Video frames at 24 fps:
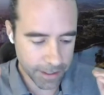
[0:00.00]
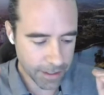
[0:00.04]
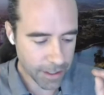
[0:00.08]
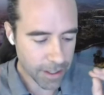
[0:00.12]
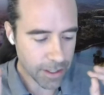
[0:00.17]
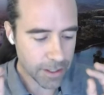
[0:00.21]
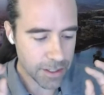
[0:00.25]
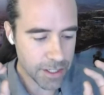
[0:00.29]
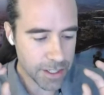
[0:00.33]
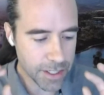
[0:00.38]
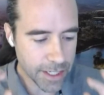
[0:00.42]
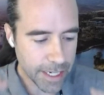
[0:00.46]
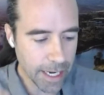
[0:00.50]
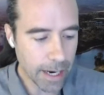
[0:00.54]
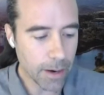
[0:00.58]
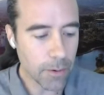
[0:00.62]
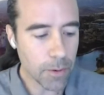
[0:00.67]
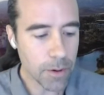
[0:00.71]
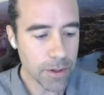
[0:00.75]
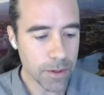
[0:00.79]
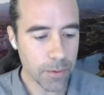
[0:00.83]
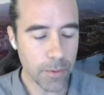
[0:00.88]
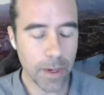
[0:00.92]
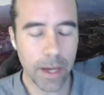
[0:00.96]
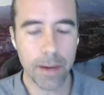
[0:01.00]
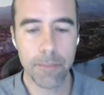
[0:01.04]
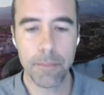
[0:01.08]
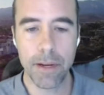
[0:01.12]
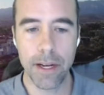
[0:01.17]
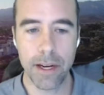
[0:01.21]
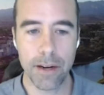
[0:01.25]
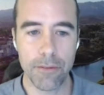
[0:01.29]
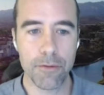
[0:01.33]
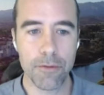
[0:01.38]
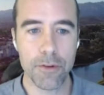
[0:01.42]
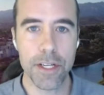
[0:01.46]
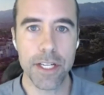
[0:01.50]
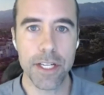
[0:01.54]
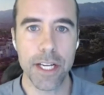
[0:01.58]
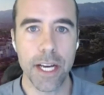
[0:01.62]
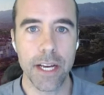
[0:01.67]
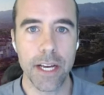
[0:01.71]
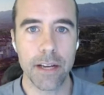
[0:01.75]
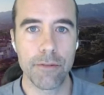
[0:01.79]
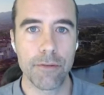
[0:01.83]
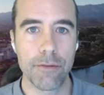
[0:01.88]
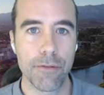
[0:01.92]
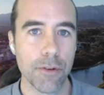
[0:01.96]
scour the web every
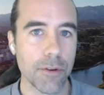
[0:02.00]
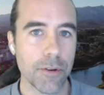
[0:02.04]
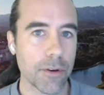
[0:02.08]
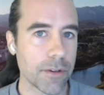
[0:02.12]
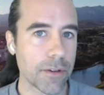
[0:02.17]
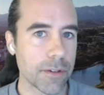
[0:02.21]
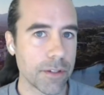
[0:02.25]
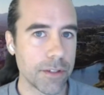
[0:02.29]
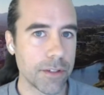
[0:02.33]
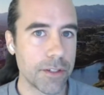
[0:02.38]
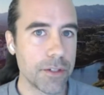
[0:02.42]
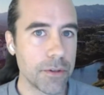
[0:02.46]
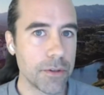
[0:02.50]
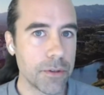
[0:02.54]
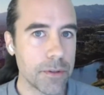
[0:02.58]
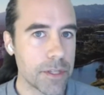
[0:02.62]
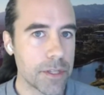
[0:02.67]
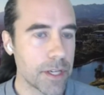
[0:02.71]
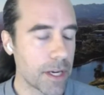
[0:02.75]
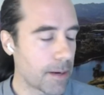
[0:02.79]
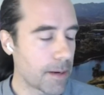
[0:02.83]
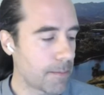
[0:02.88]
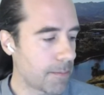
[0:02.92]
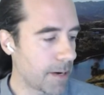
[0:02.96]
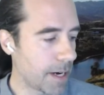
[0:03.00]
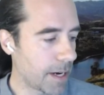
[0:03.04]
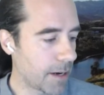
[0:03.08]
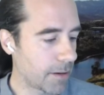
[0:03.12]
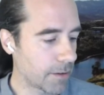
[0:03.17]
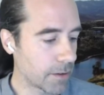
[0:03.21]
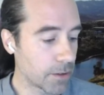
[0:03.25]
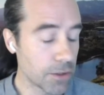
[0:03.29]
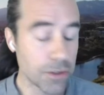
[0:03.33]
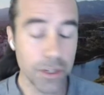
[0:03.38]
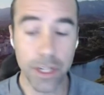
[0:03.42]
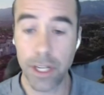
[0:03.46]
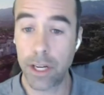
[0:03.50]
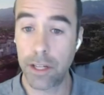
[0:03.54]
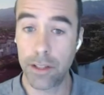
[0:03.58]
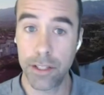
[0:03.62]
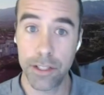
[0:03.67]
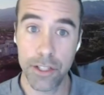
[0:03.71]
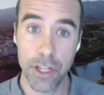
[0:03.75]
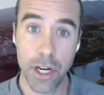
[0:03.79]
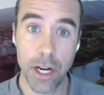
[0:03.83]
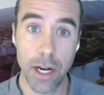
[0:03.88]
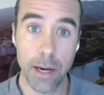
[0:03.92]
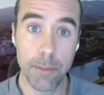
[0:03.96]
day for news about learning on the
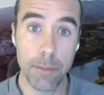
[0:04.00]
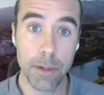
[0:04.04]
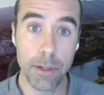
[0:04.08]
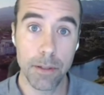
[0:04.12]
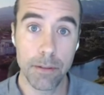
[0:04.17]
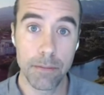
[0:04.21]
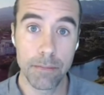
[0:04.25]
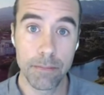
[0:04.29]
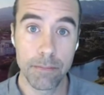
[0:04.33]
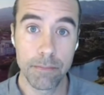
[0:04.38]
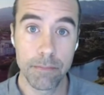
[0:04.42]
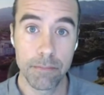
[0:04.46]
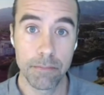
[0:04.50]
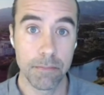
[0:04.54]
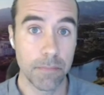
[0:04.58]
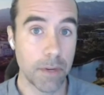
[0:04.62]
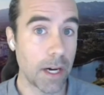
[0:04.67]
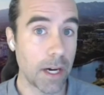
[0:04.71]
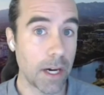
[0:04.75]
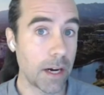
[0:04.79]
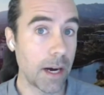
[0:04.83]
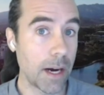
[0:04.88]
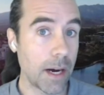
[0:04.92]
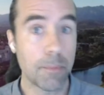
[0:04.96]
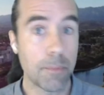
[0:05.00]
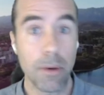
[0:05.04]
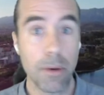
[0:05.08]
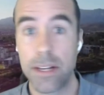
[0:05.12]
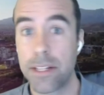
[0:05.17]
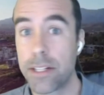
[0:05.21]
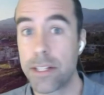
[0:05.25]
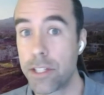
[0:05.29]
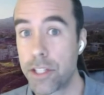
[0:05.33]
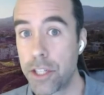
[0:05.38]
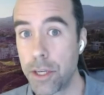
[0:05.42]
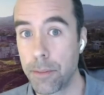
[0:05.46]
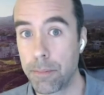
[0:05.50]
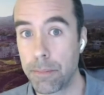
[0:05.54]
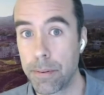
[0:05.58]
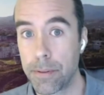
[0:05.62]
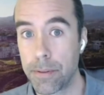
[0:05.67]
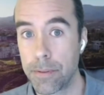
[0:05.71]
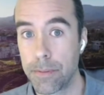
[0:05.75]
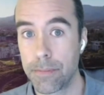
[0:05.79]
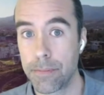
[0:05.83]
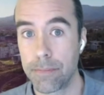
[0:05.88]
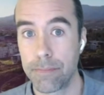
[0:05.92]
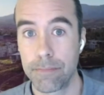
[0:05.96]
job, apprenticeship
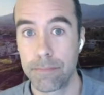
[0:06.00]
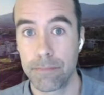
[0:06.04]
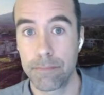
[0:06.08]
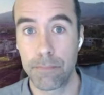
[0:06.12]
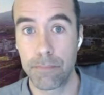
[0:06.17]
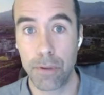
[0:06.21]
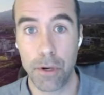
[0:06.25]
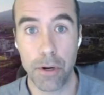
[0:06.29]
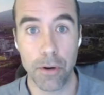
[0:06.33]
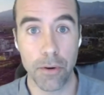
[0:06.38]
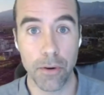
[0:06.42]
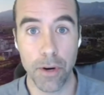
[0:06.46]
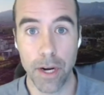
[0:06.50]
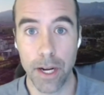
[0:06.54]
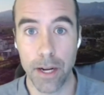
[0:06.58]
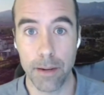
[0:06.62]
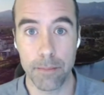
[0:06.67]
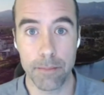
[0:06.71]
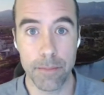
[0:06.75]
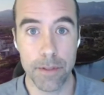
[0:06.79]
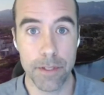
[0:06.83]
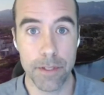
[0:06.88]
programs,